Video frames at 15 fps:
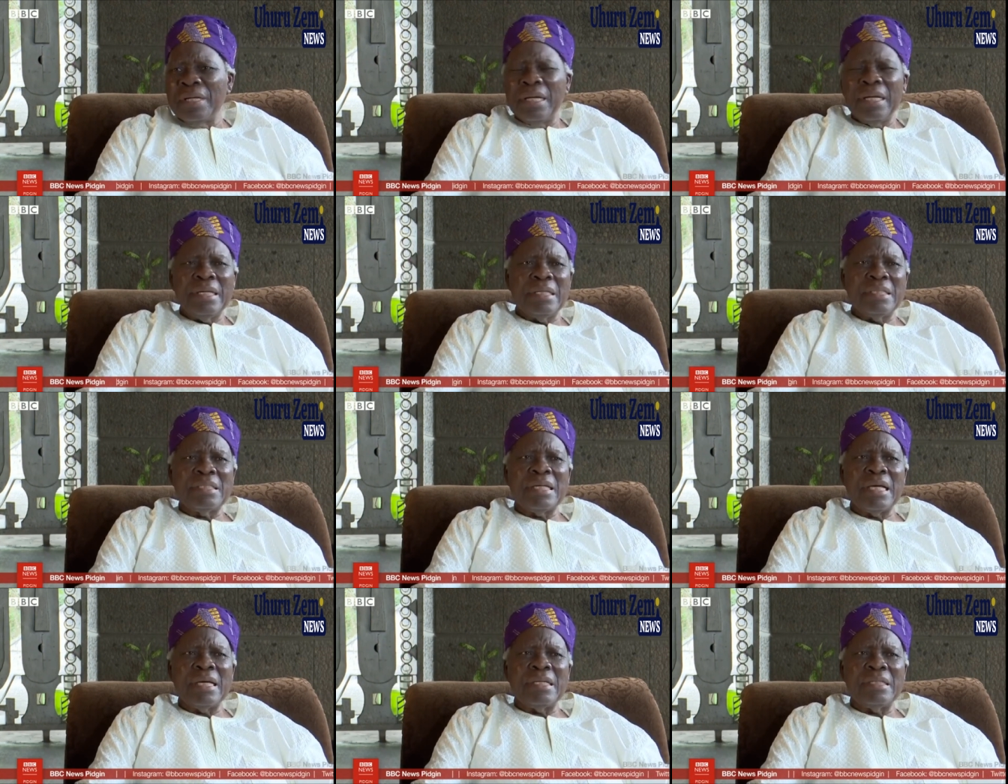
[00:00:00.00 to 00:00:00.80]

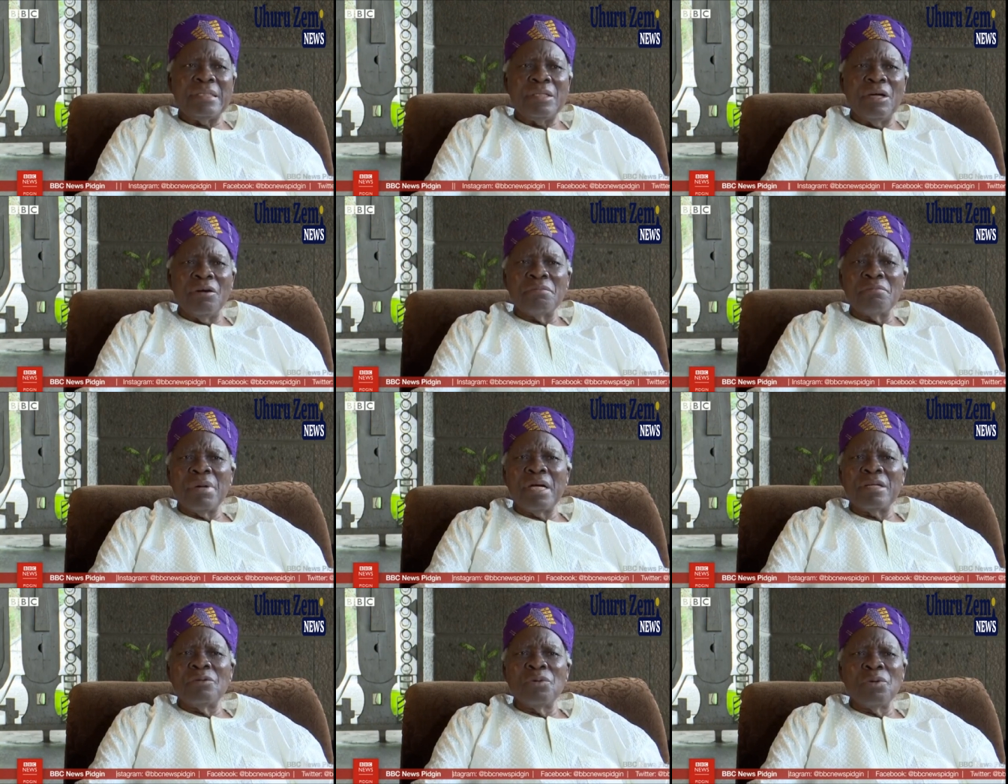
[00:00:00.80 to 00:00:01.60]
He's a young
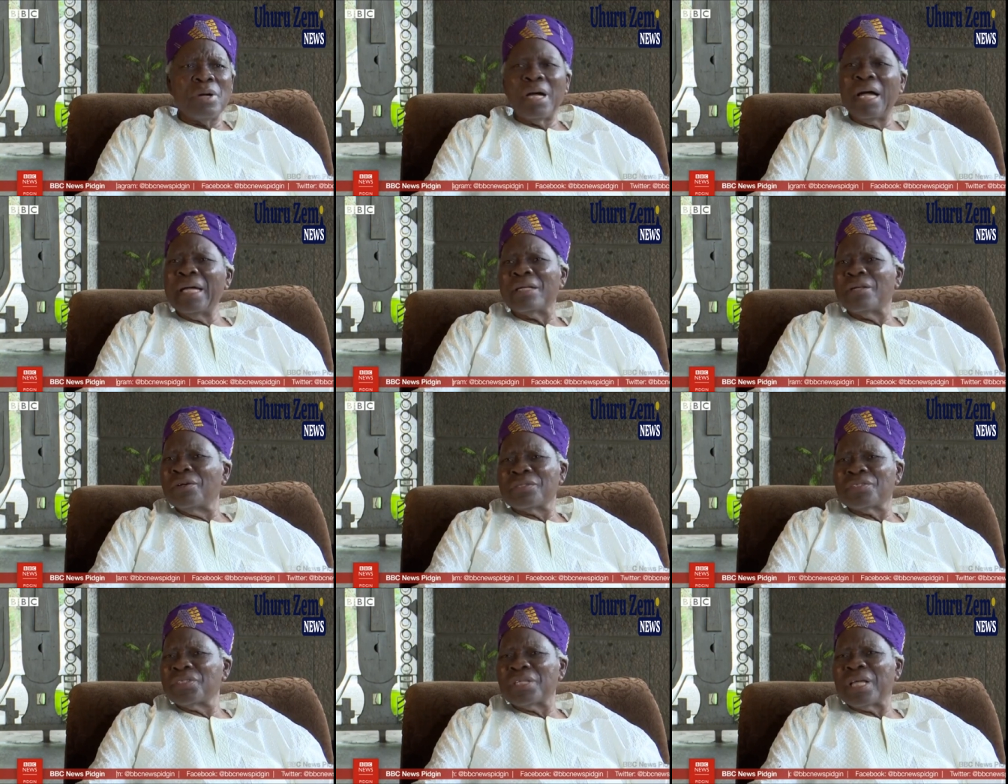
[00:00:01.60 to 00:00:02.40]
man who
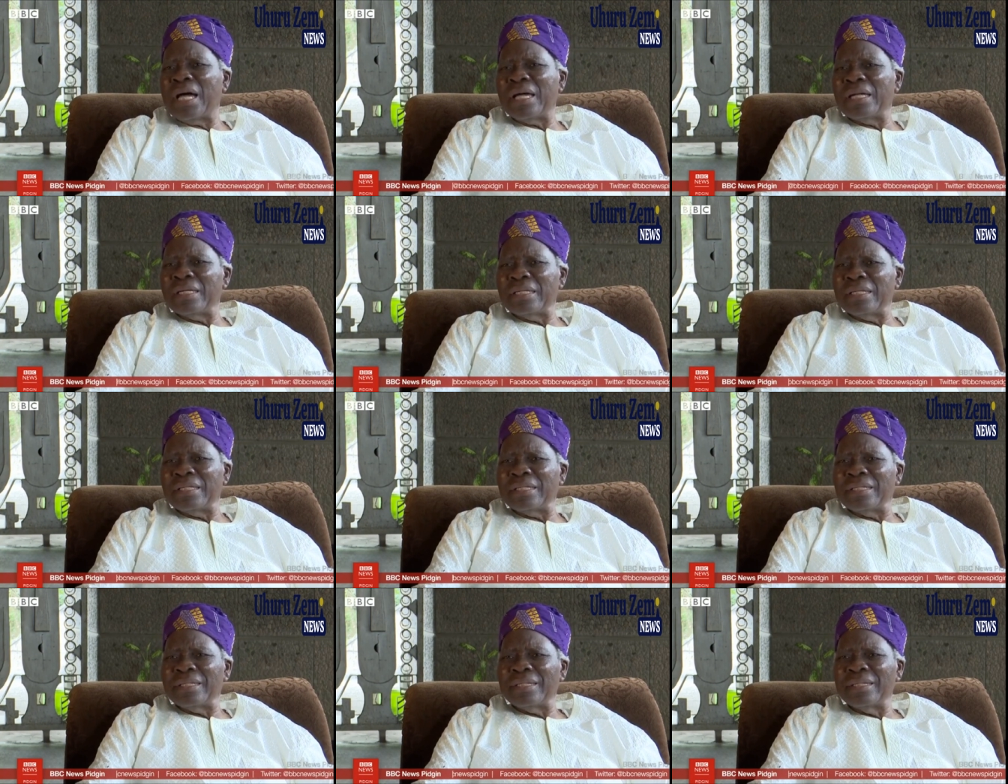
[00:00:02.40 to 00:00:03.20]
cannot stand
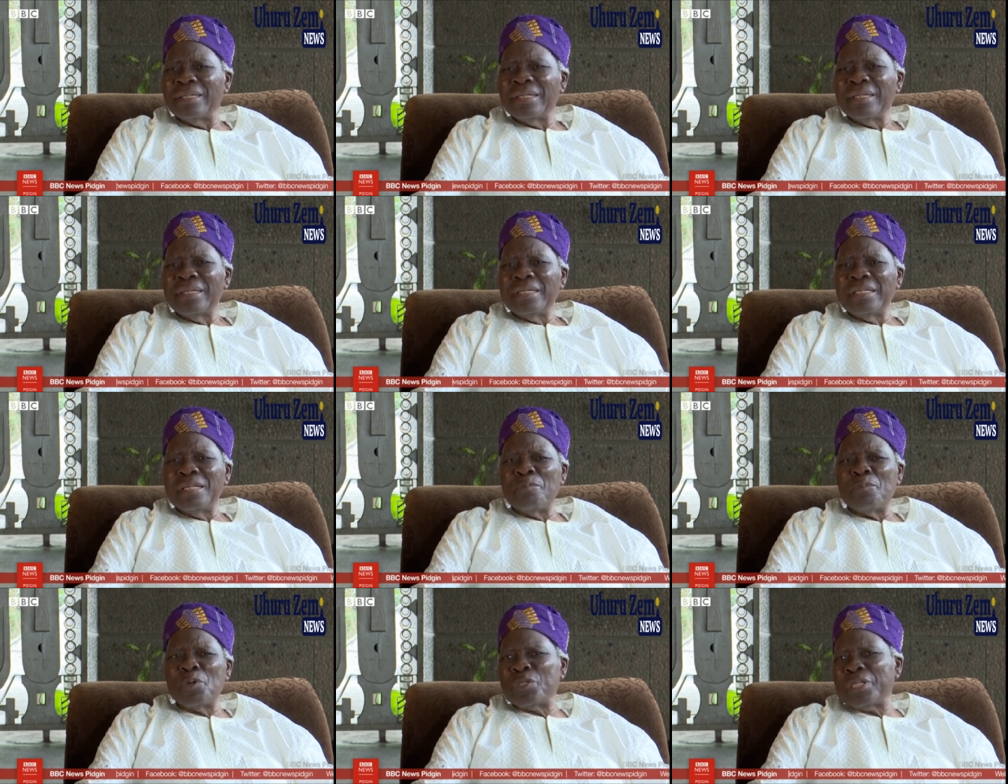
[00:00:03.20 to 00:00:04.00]
the
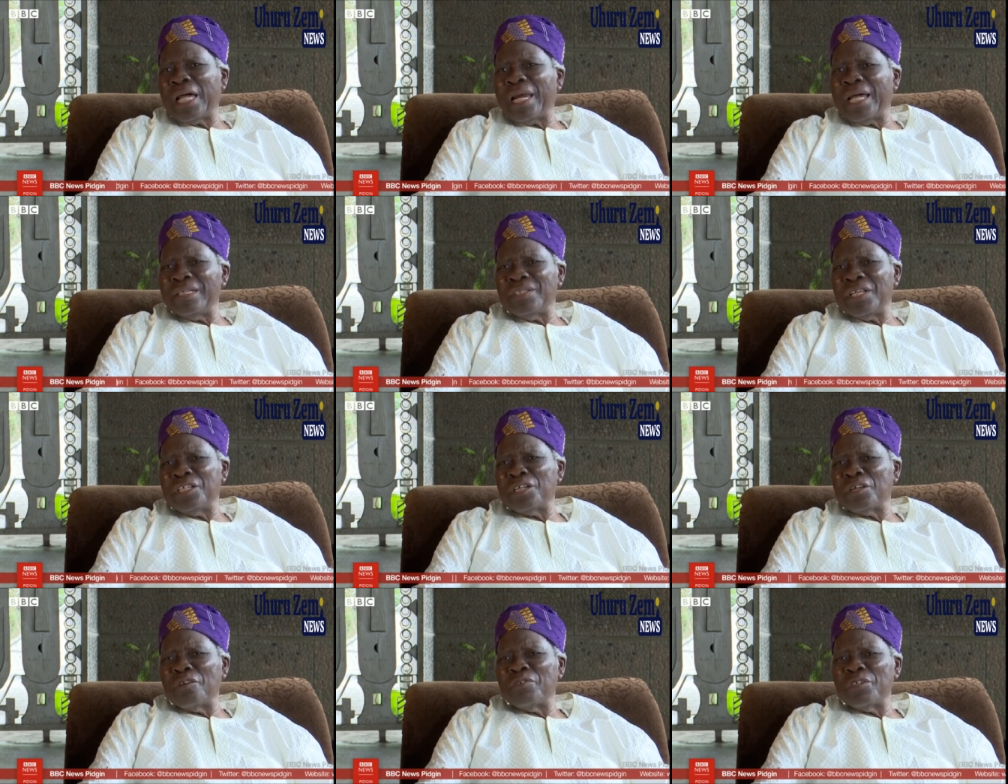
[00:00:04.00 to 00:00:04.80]

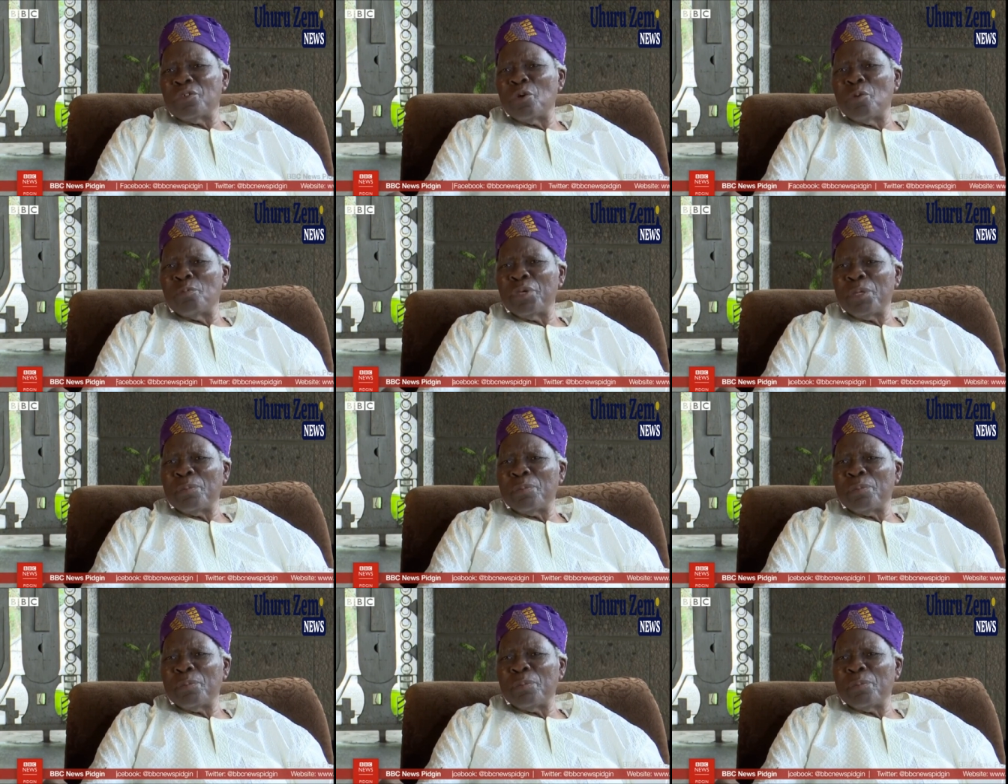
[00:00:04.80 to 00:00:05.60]
brutalization of his own
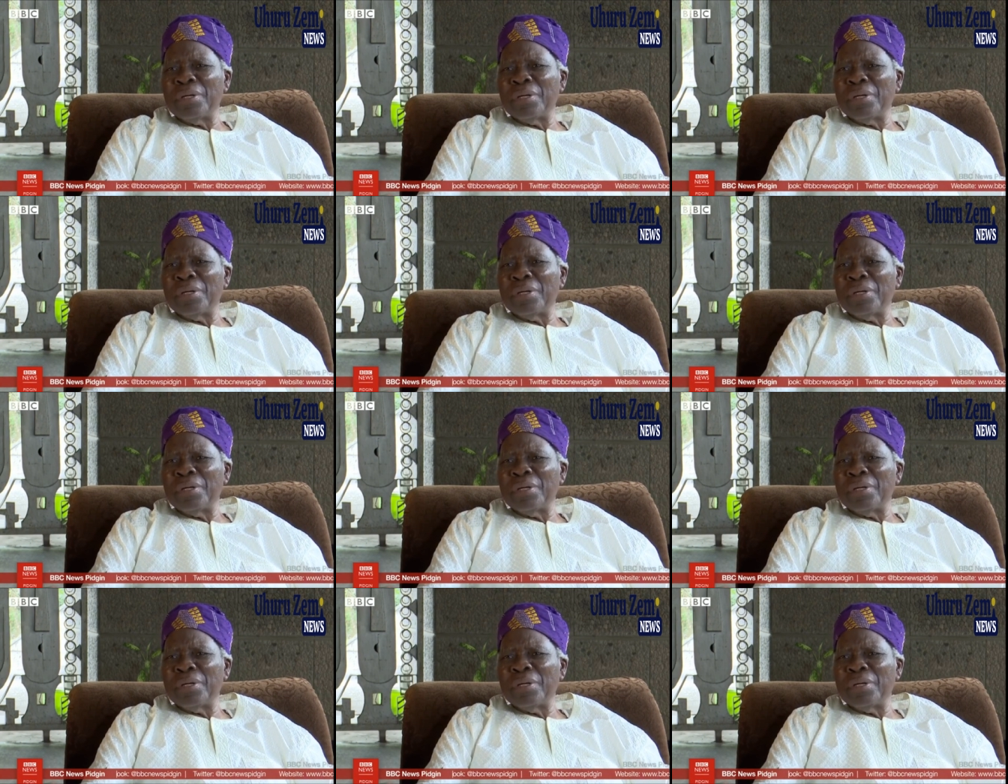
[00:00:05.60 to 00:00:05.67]
people.